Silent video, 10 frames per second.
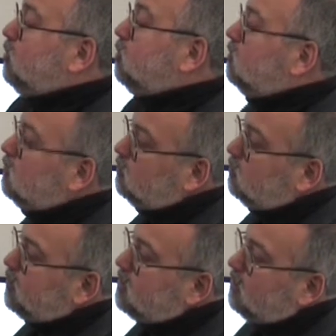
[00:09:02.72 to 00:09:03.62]

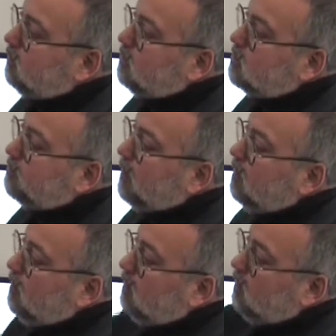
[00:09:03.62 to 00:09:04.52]
to present this,
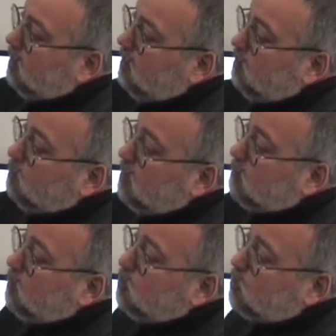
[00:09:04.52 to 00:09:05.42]

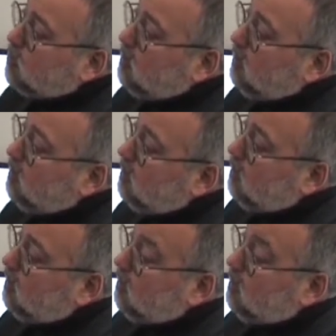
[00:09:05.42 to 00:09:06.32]
if you see
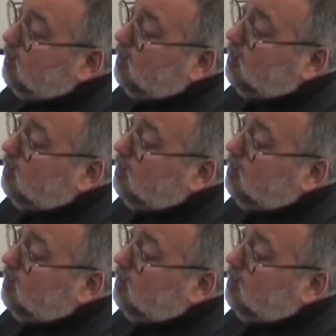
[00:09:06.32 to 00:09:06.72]
the